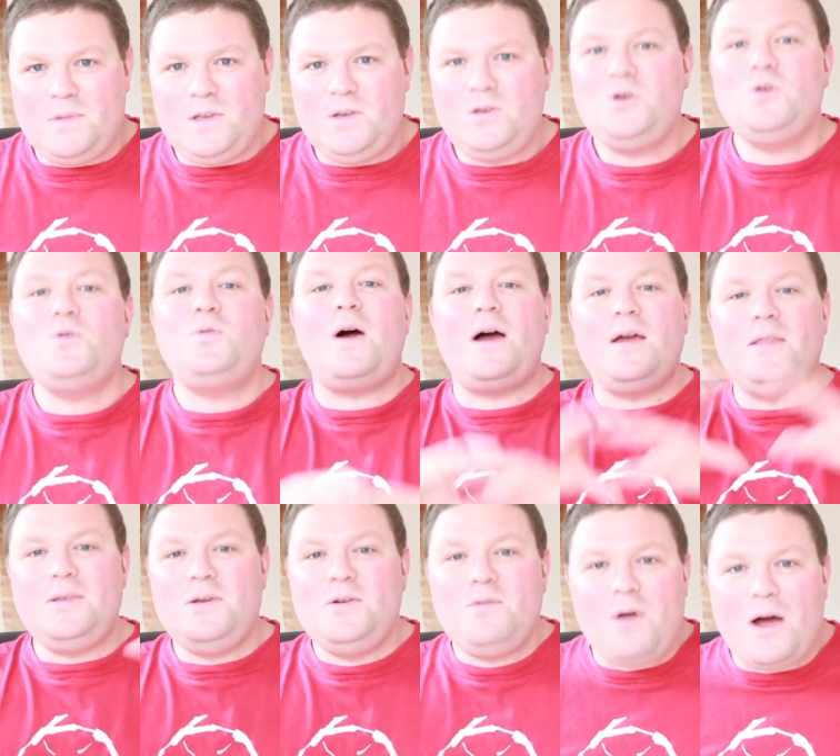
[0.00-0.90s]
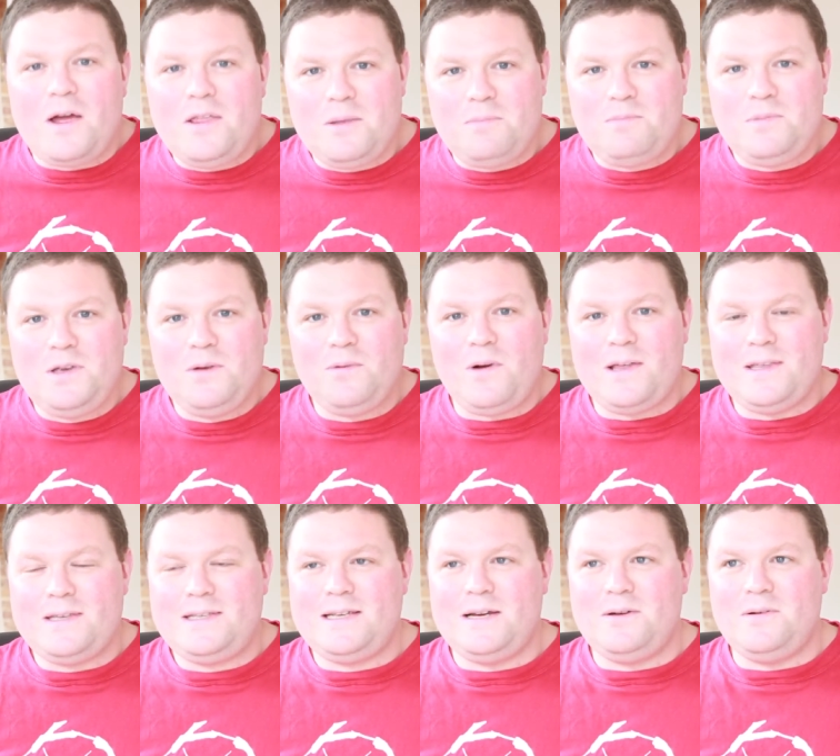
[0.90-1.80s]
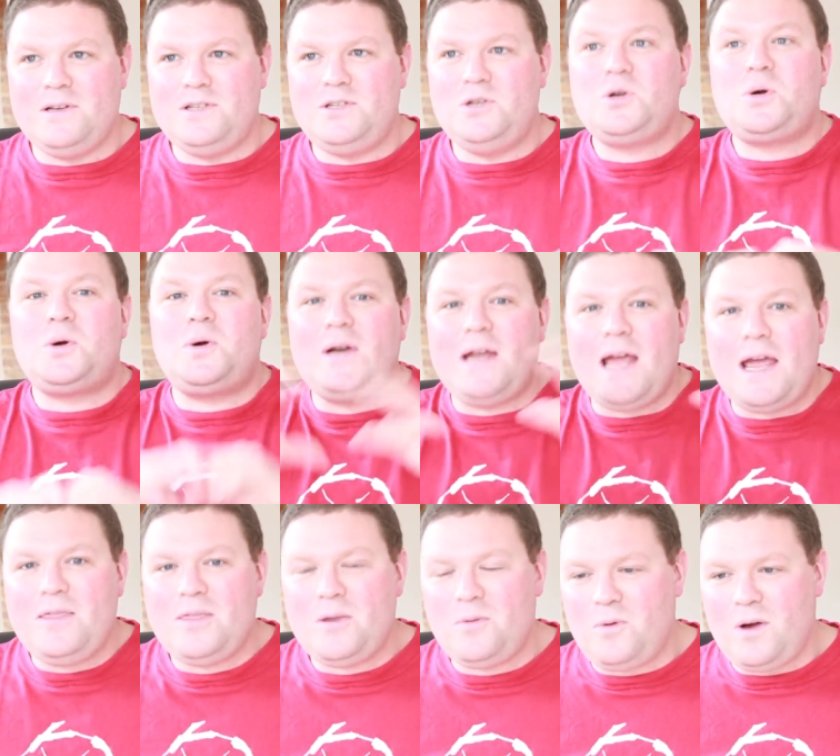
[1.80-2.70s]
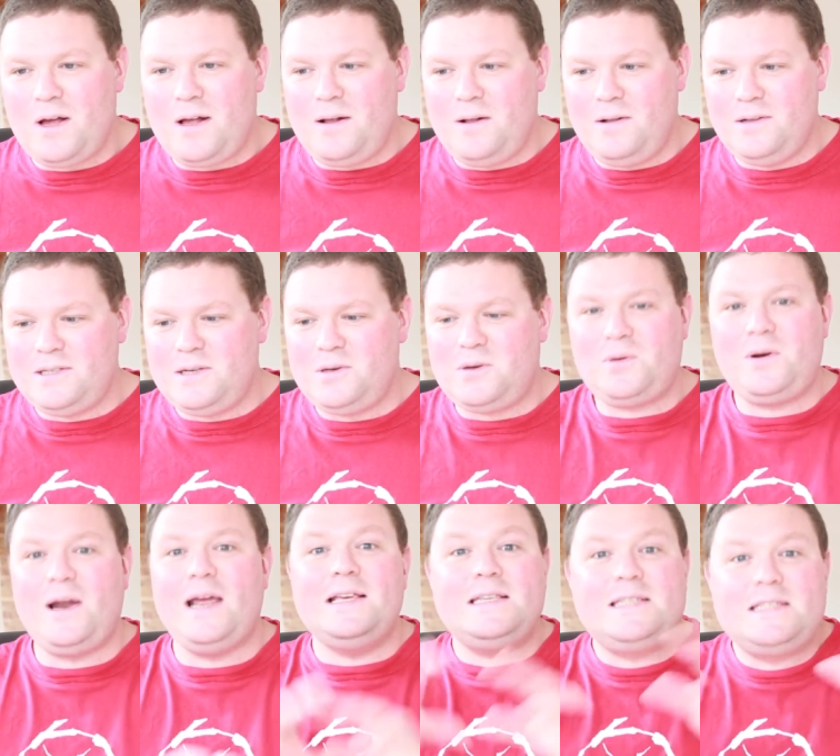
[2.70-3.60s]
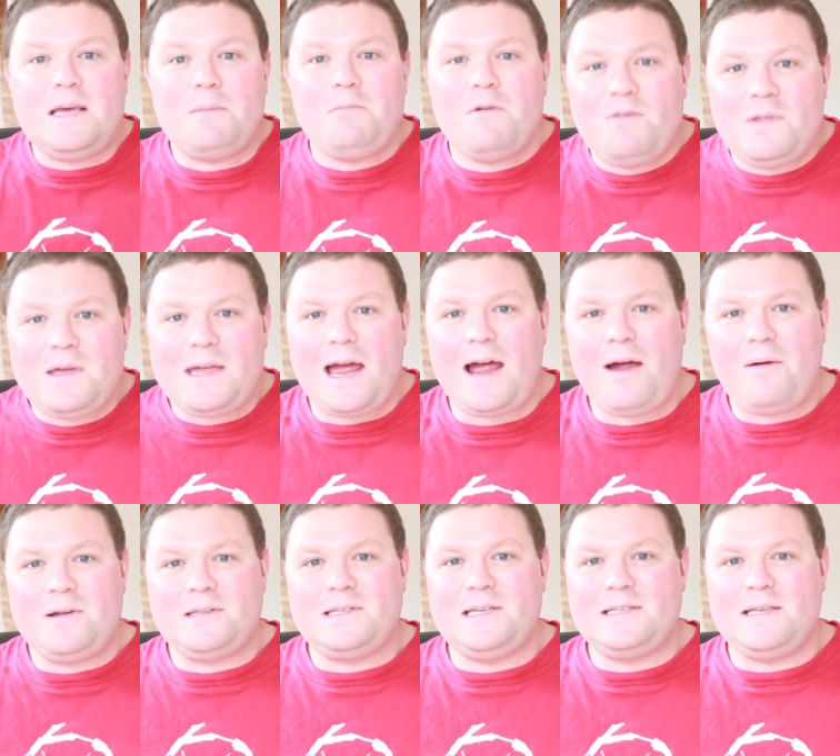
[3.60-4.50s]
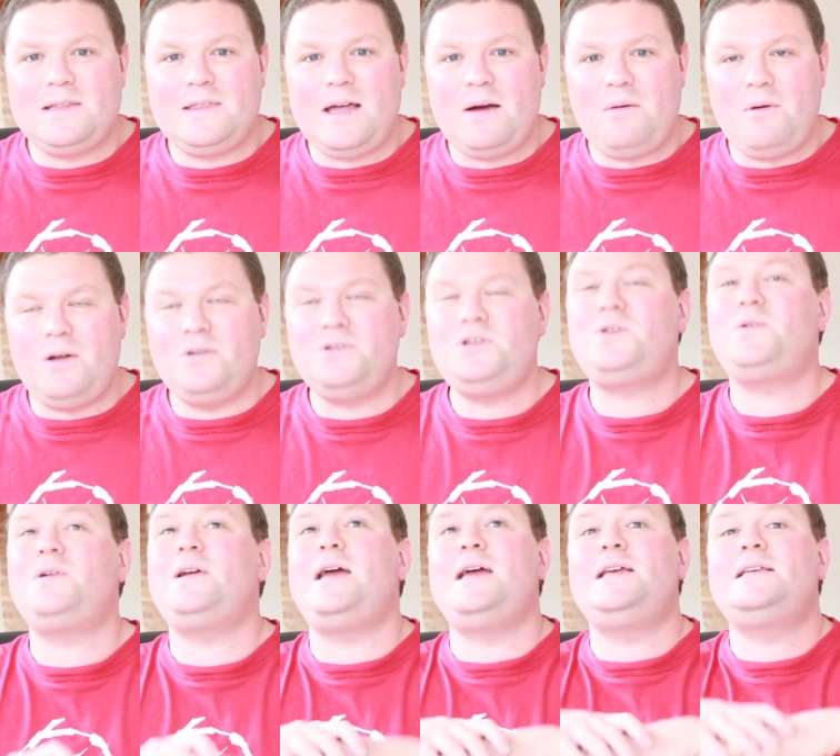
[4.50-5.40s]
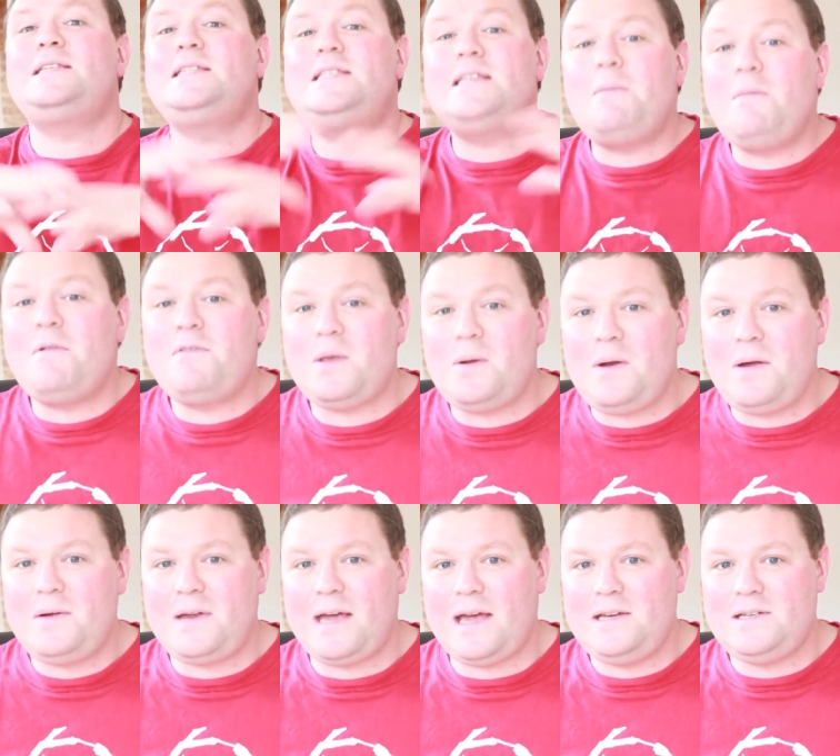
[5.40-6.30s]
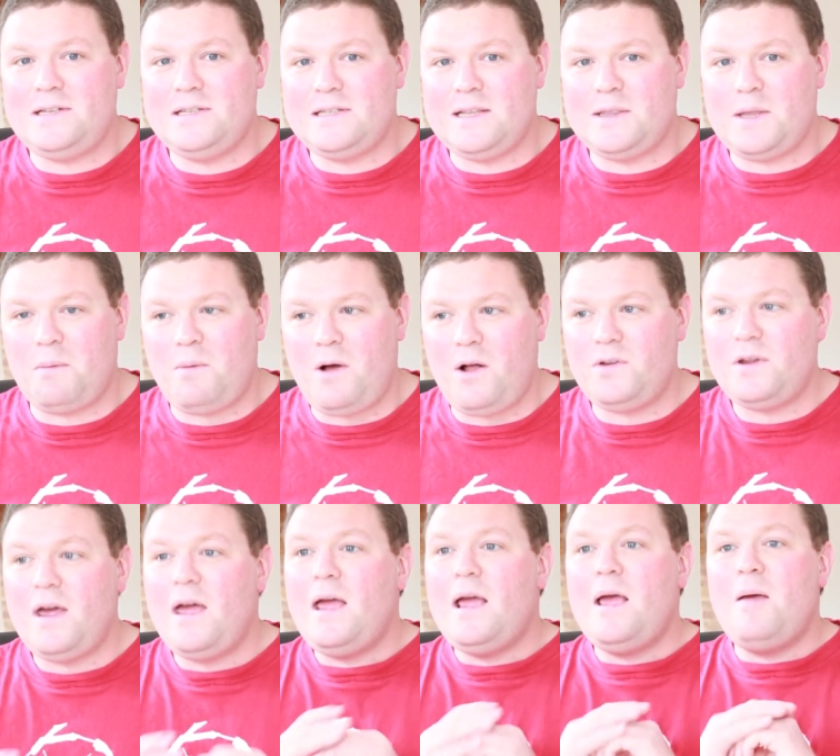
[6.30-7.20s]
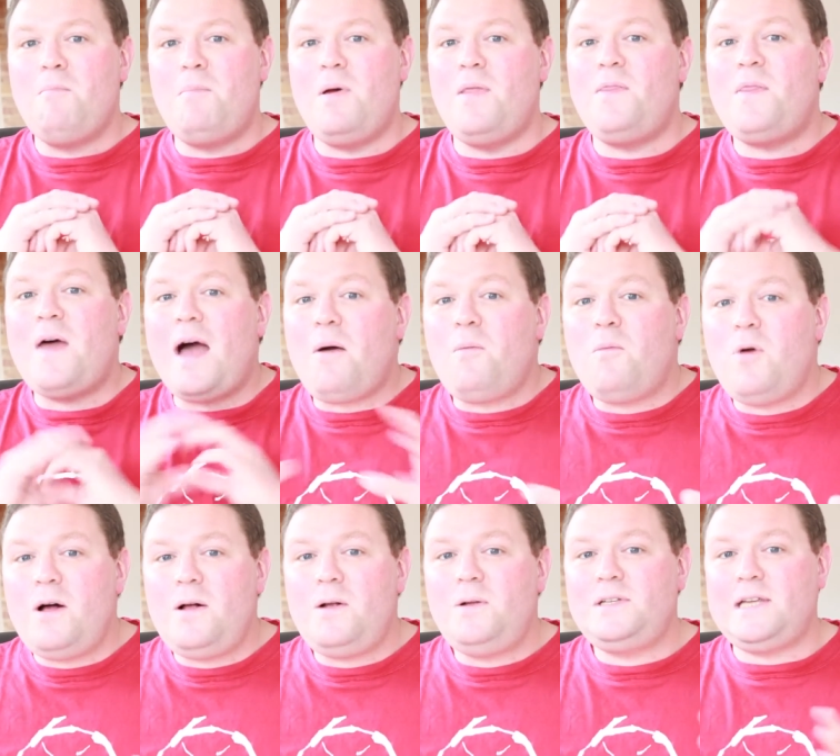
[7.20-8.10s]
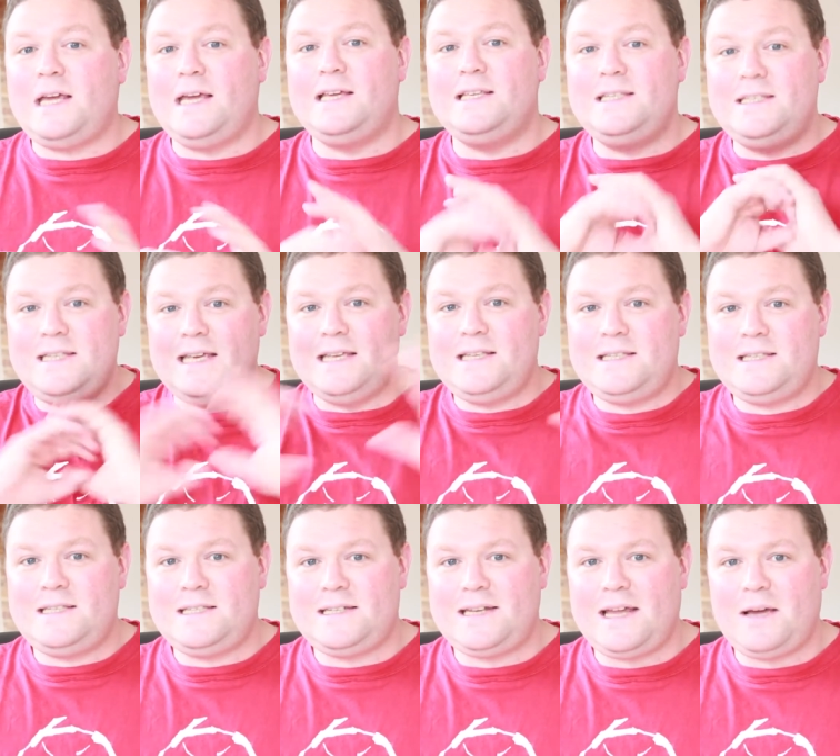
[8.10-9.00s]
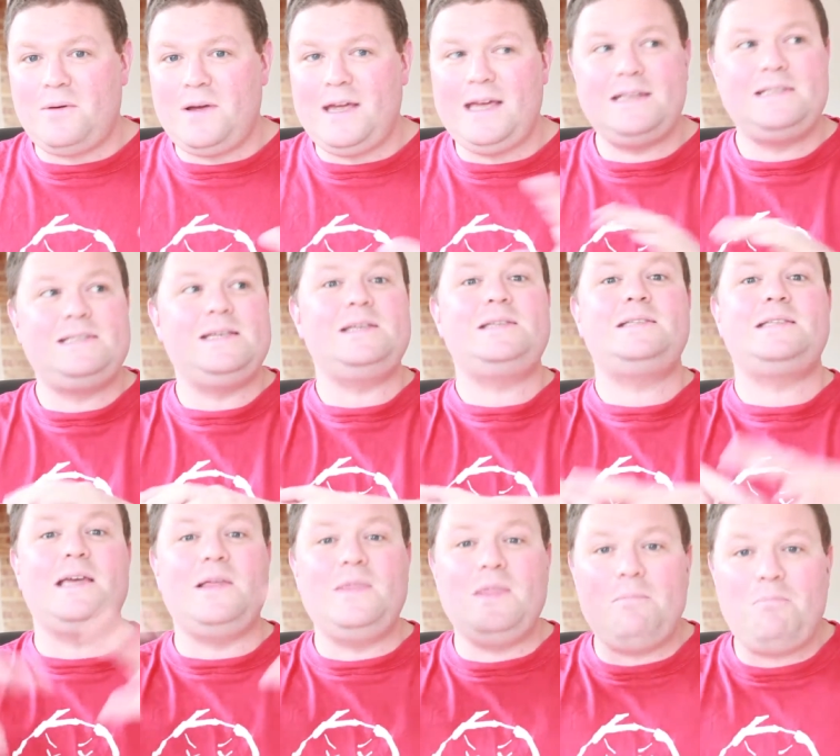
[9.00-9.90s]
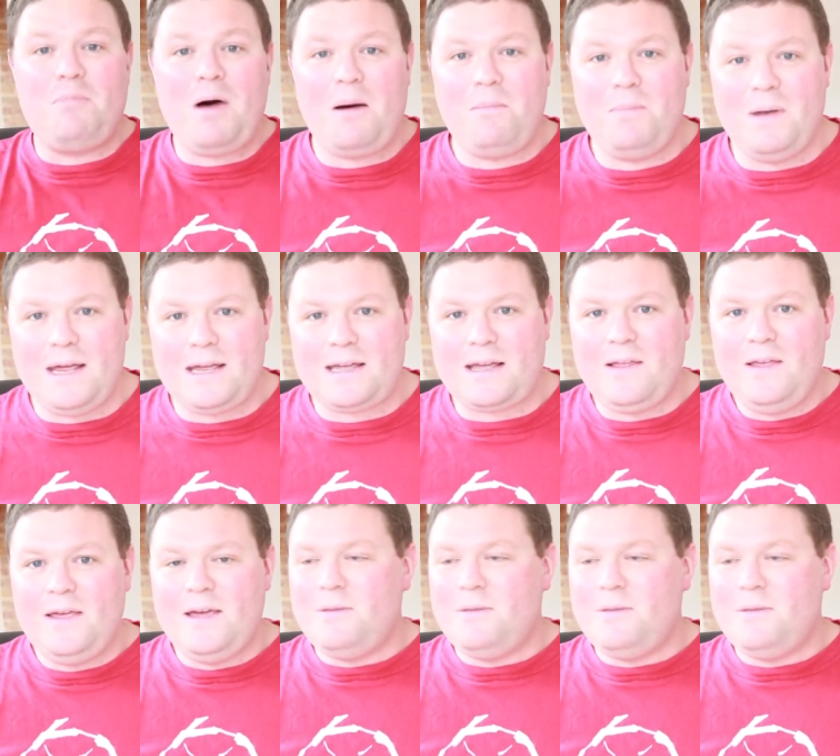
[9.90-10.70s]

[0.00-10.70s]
You write the series, you create the world, you create some of the characters in that world, you create some of the locations in that world, but that world exists now. It exists in the public.